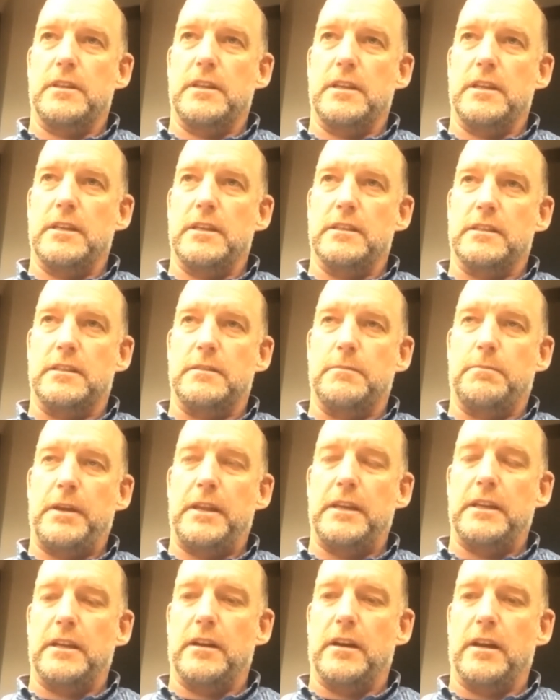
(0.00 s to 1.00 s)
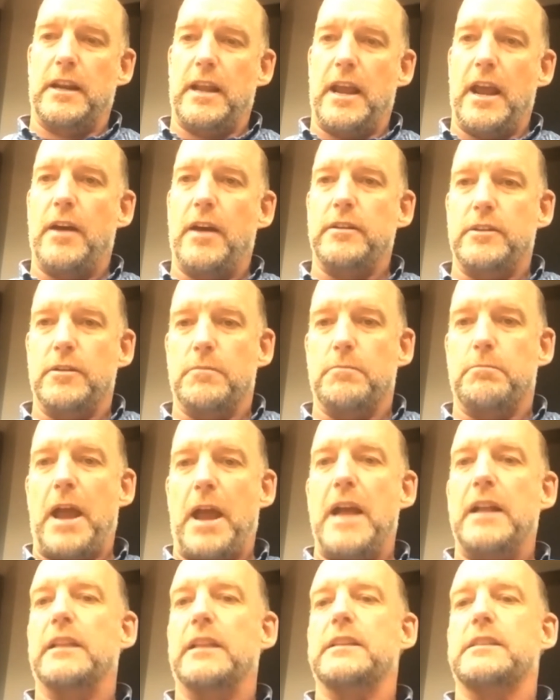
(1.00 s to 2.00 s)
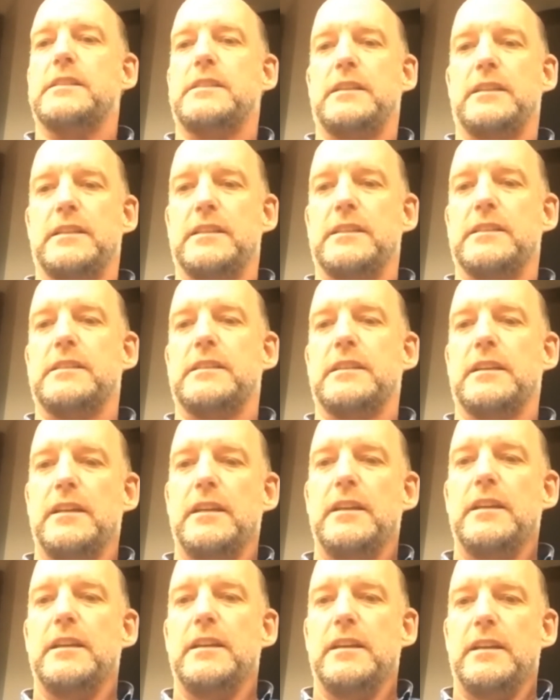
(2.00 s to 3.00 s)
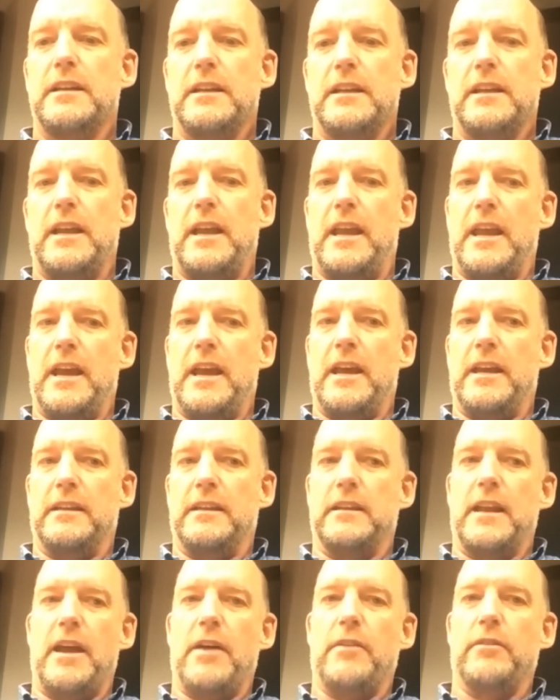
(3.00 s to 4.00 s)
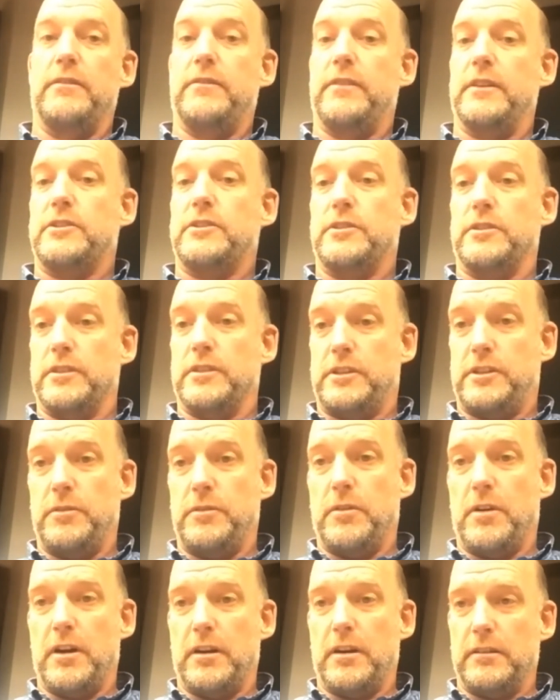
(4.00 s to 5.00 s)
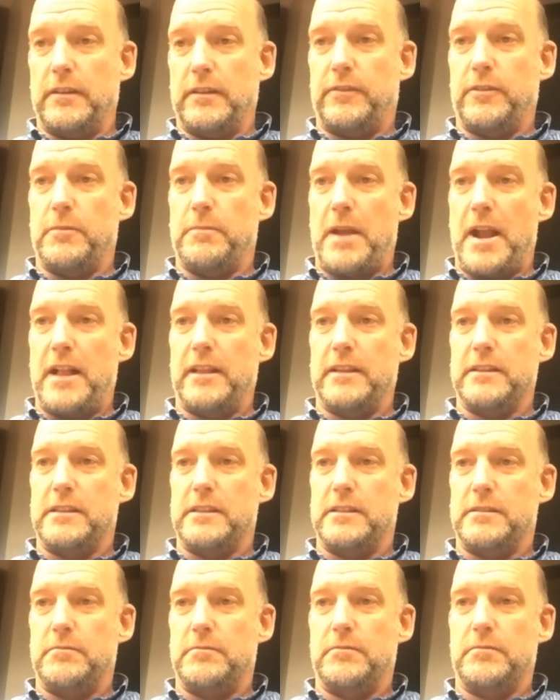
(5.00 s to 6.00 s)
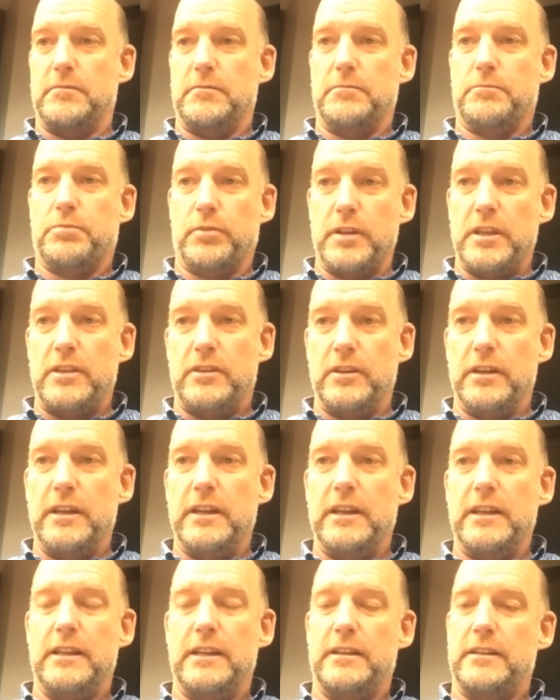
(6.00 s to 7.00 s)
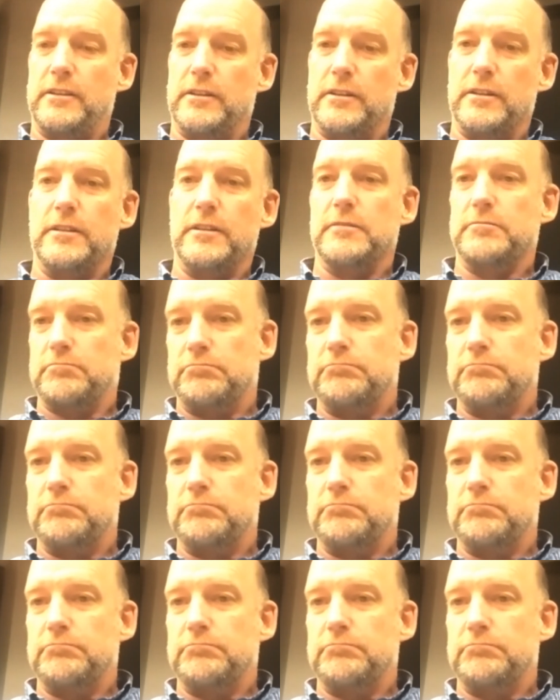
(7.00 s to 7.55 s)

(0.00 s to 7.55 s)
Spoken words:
is dependent on how your balance is and how adventurous you are. If your balance is pretty good and you're